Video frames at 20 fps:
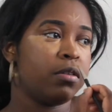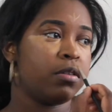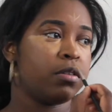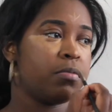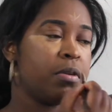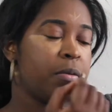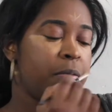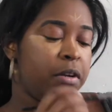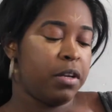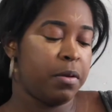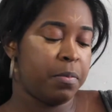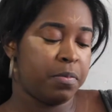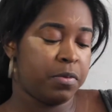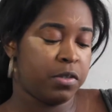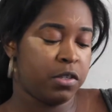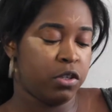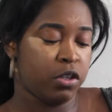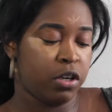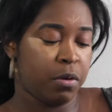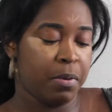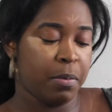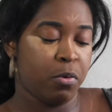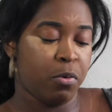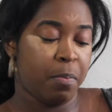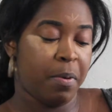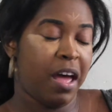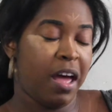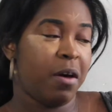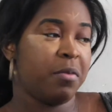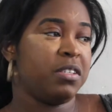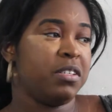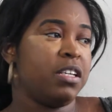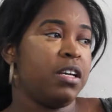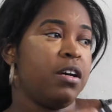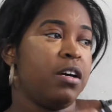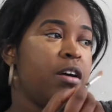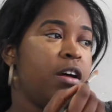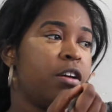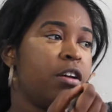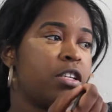to make my lips look a bit more poutier.